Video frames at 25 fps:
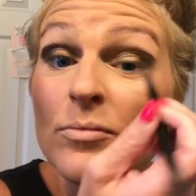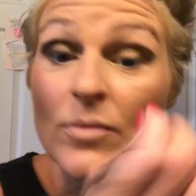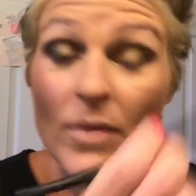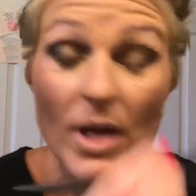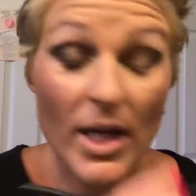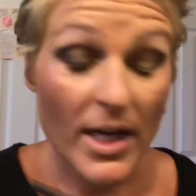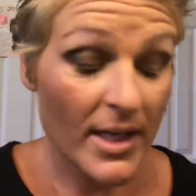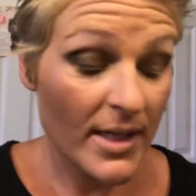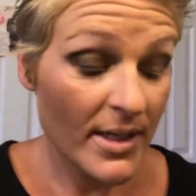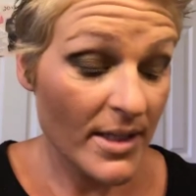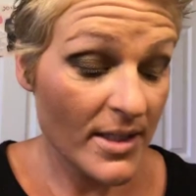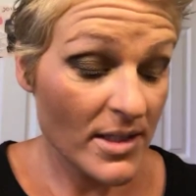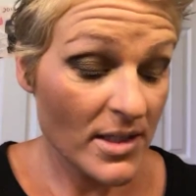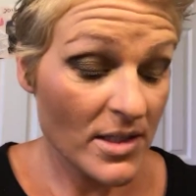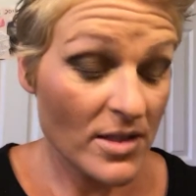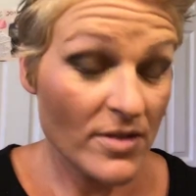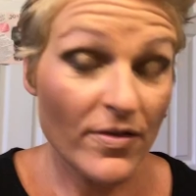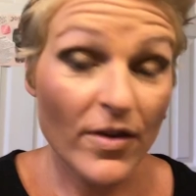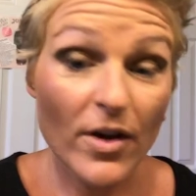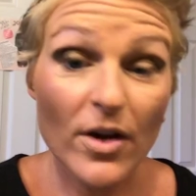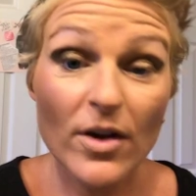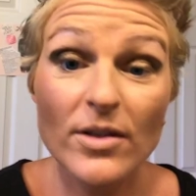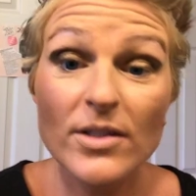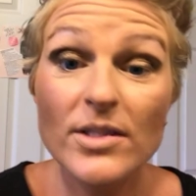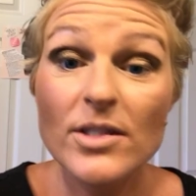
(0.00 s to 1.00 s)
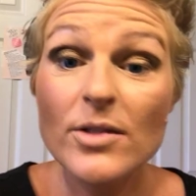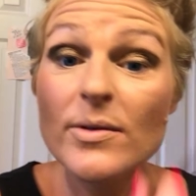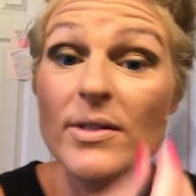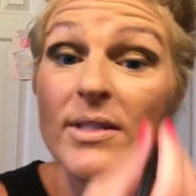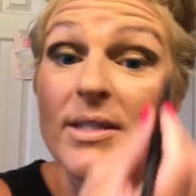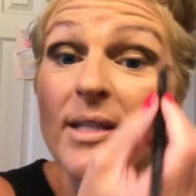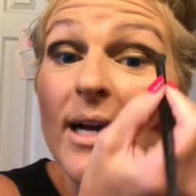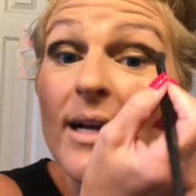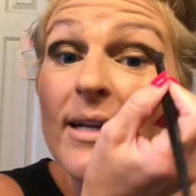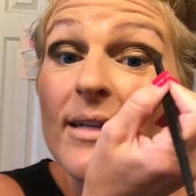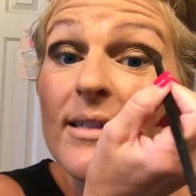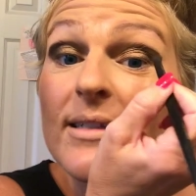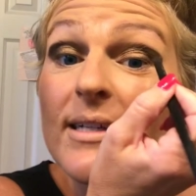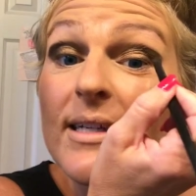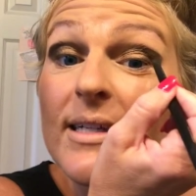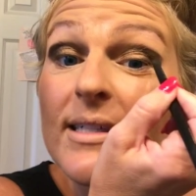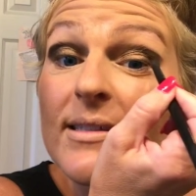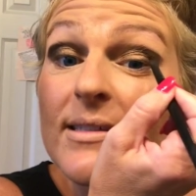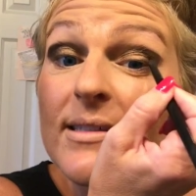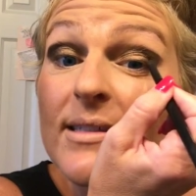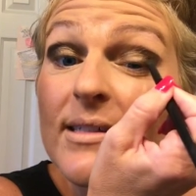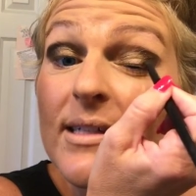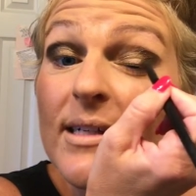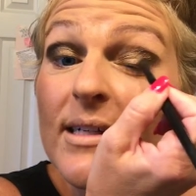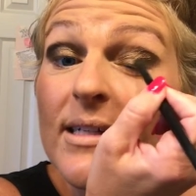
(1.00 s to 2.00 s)
And it is fall, so it's kind of nice
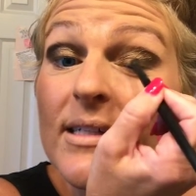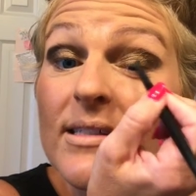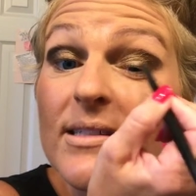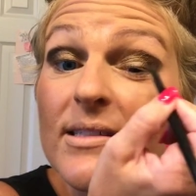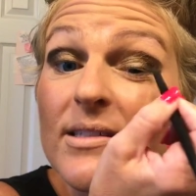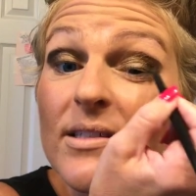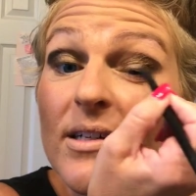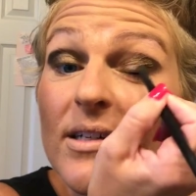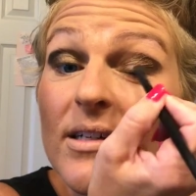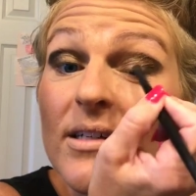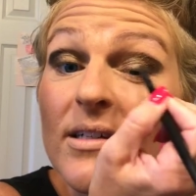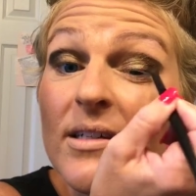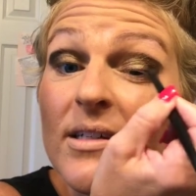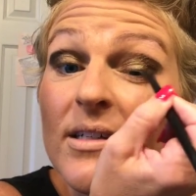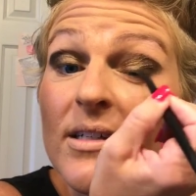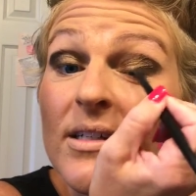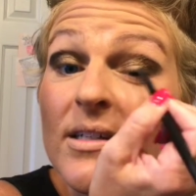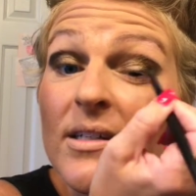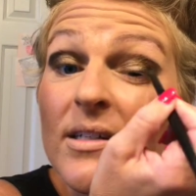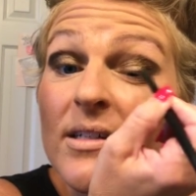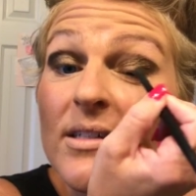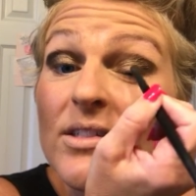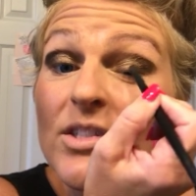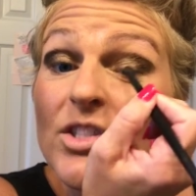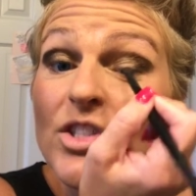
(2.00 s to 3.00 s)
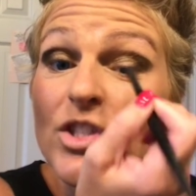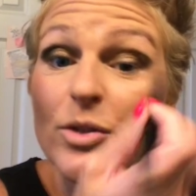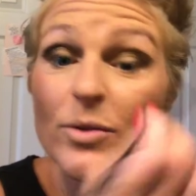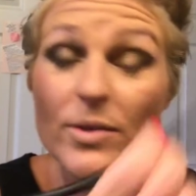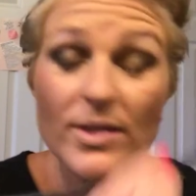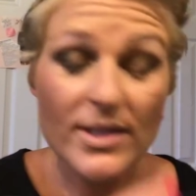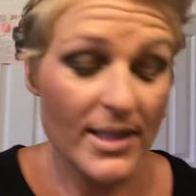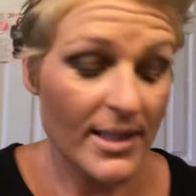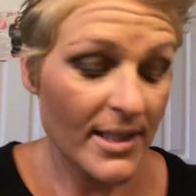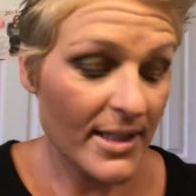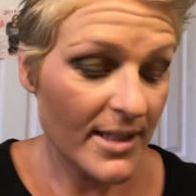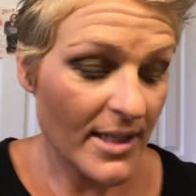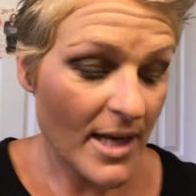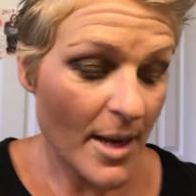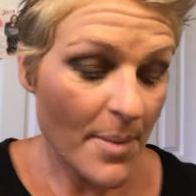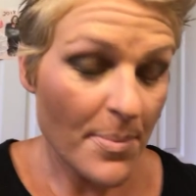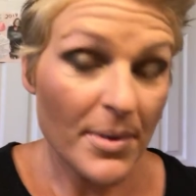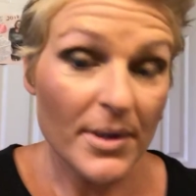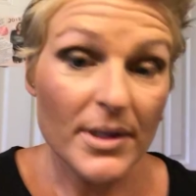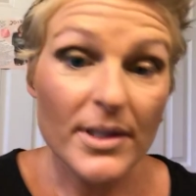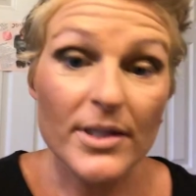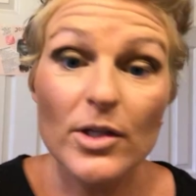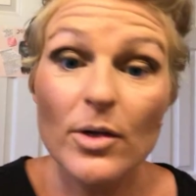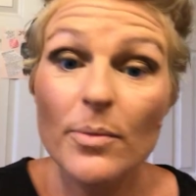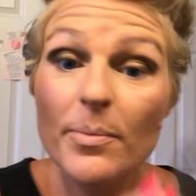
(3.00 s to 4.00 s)
to kind of start juicing it up a
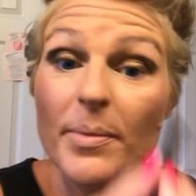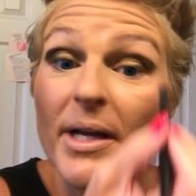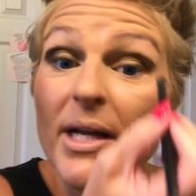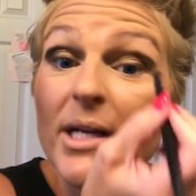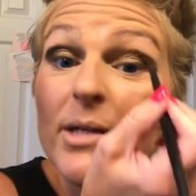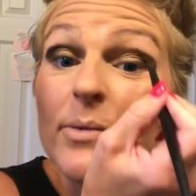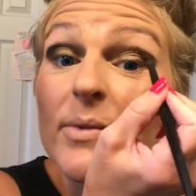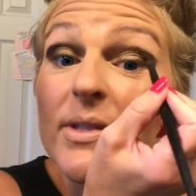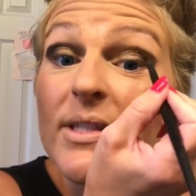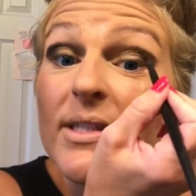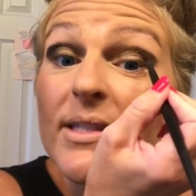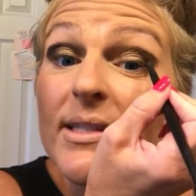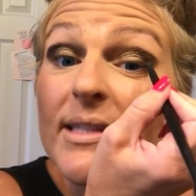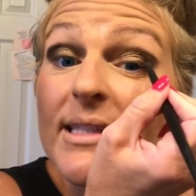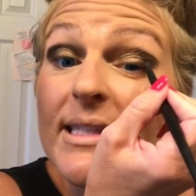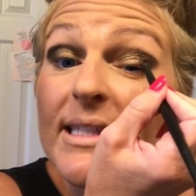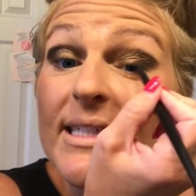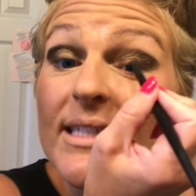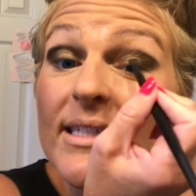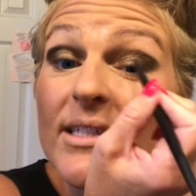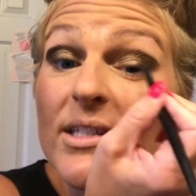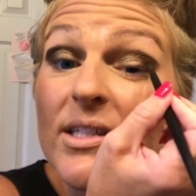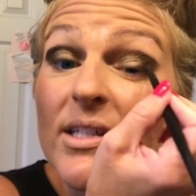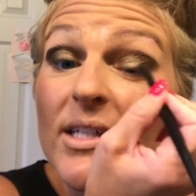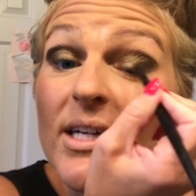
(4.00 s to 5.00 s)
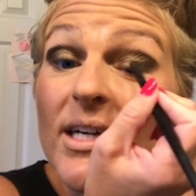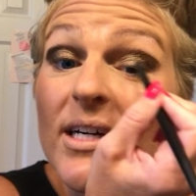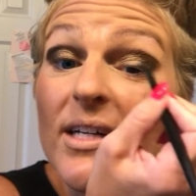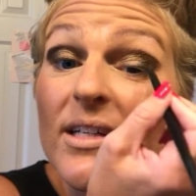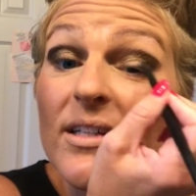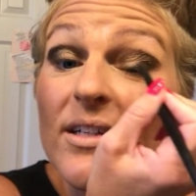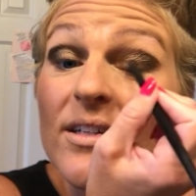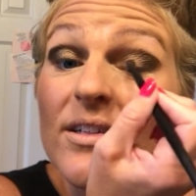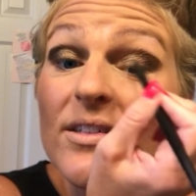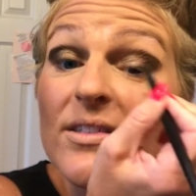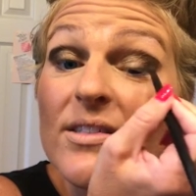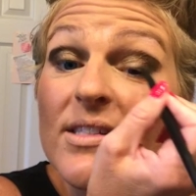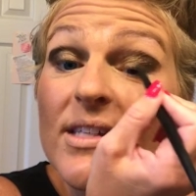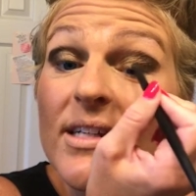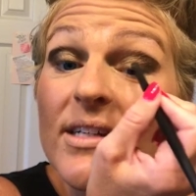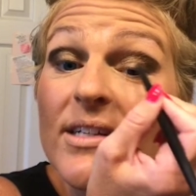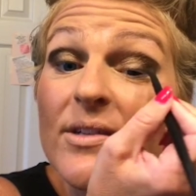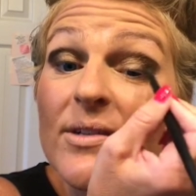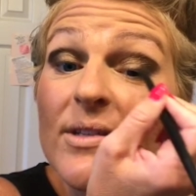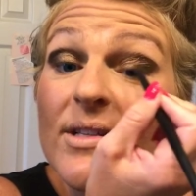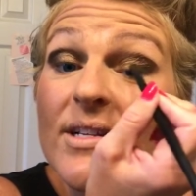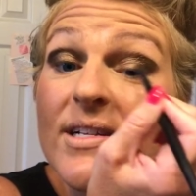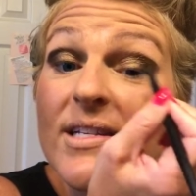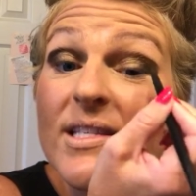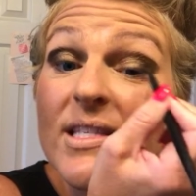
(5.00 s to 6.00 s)
little bit with the colors. I
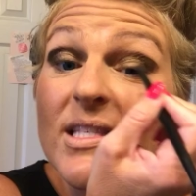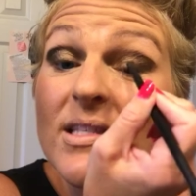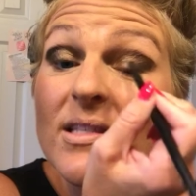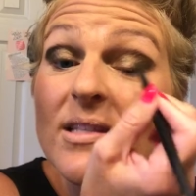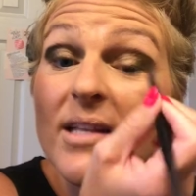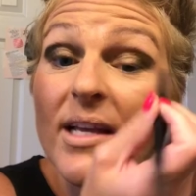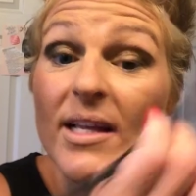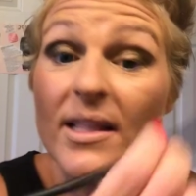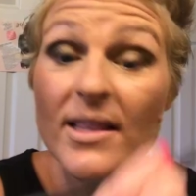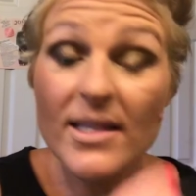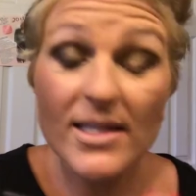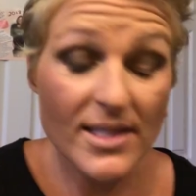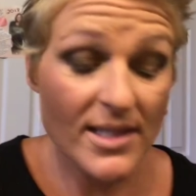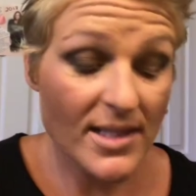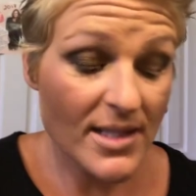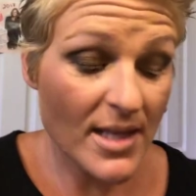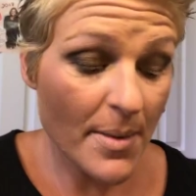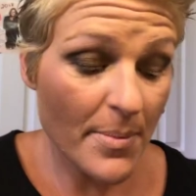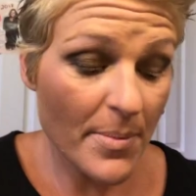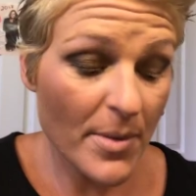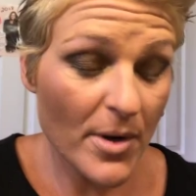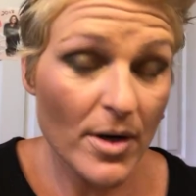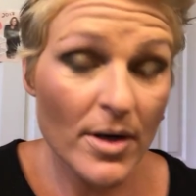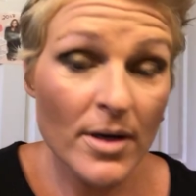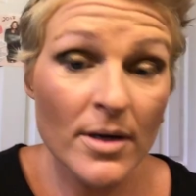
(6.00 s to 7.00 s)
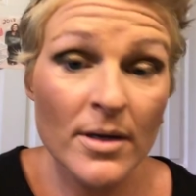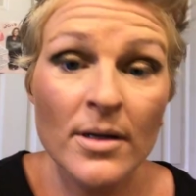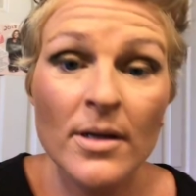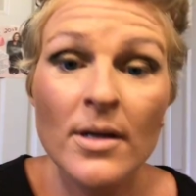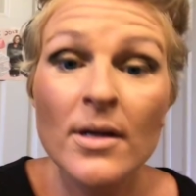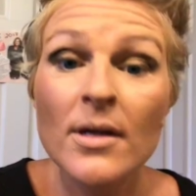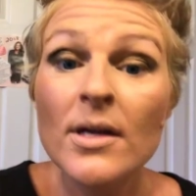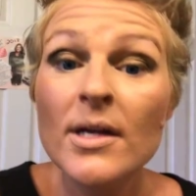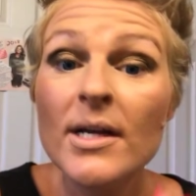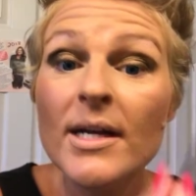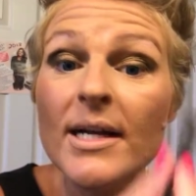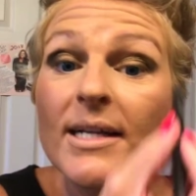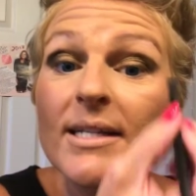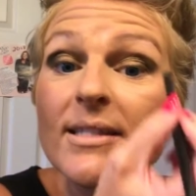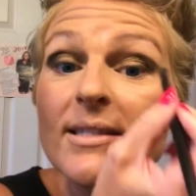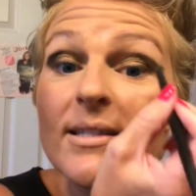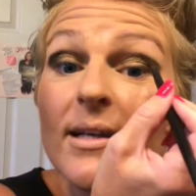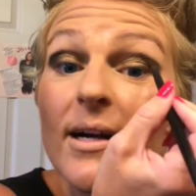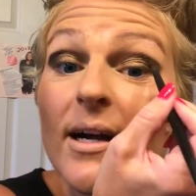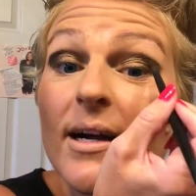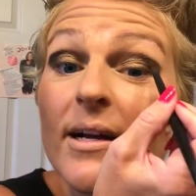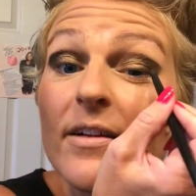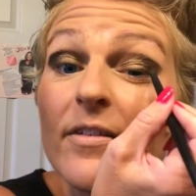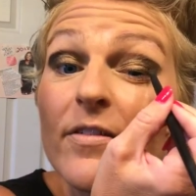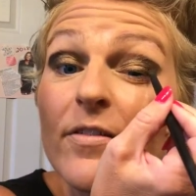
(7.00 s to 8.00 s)
know in the summer, it's
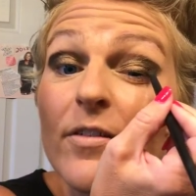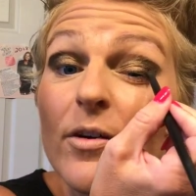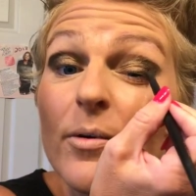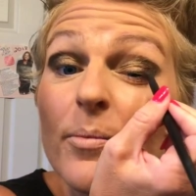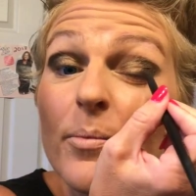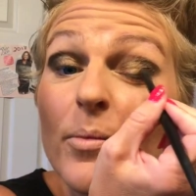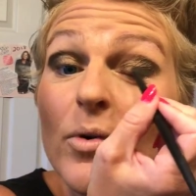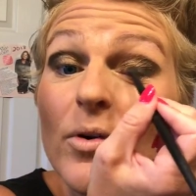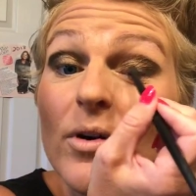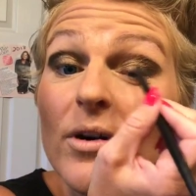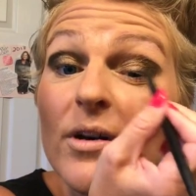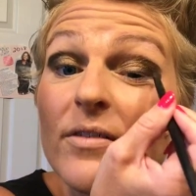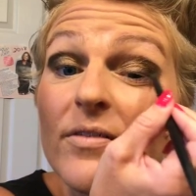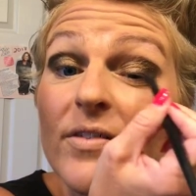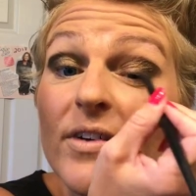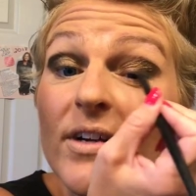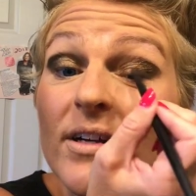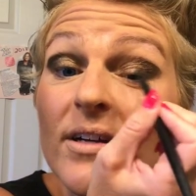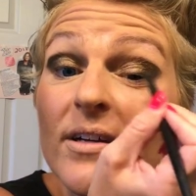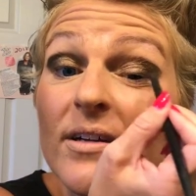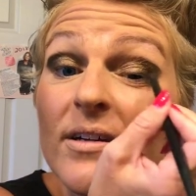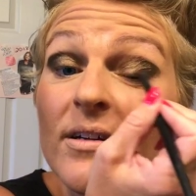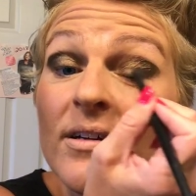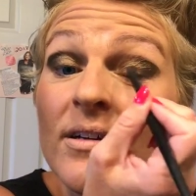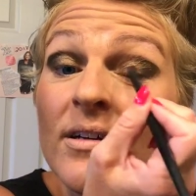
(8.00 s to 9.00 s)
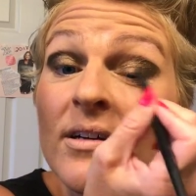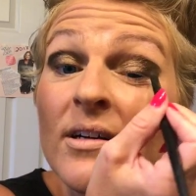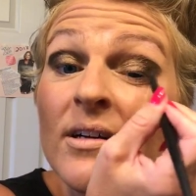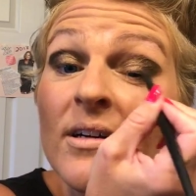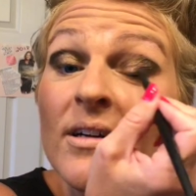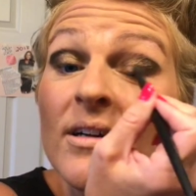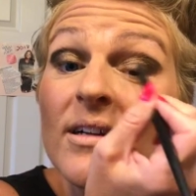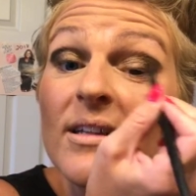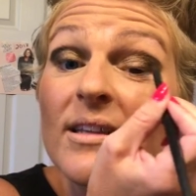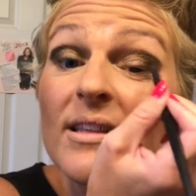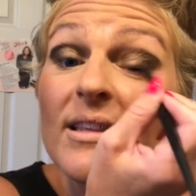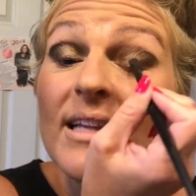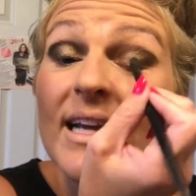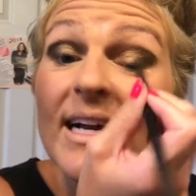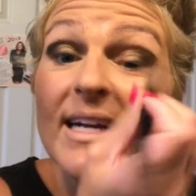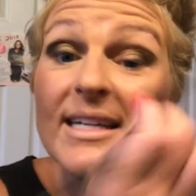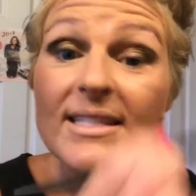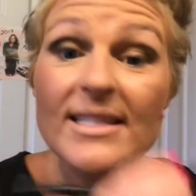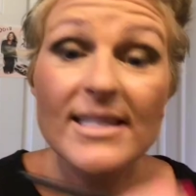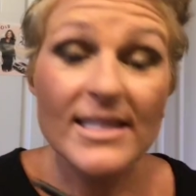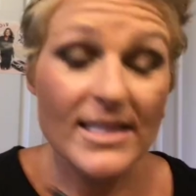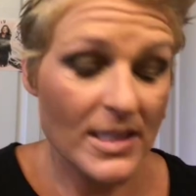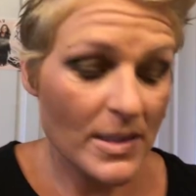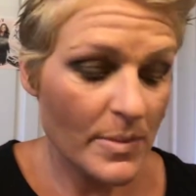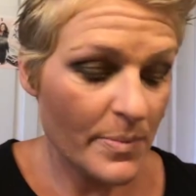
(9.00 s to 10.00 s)
kind of a more of a
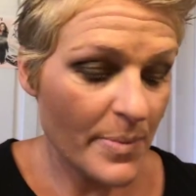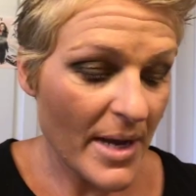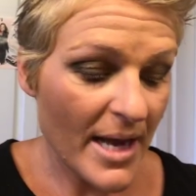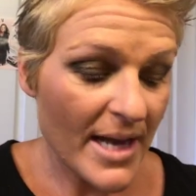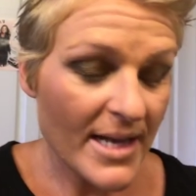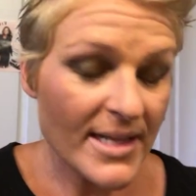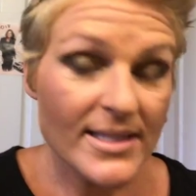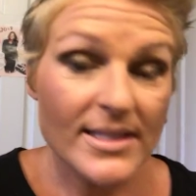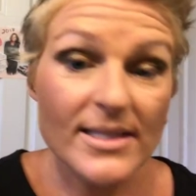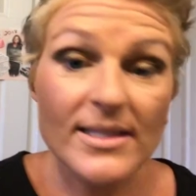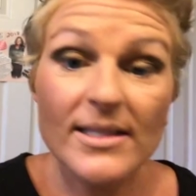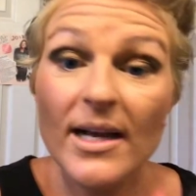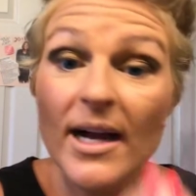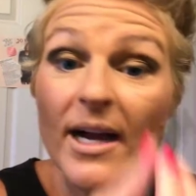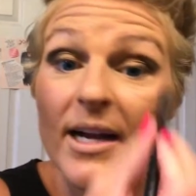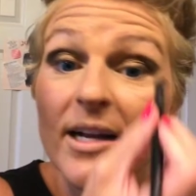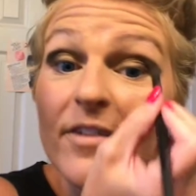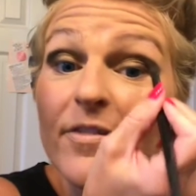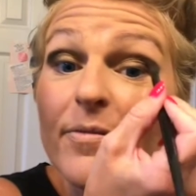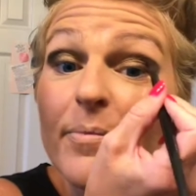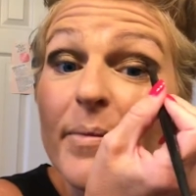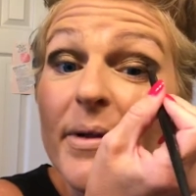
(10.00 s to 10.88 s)
less is best kind of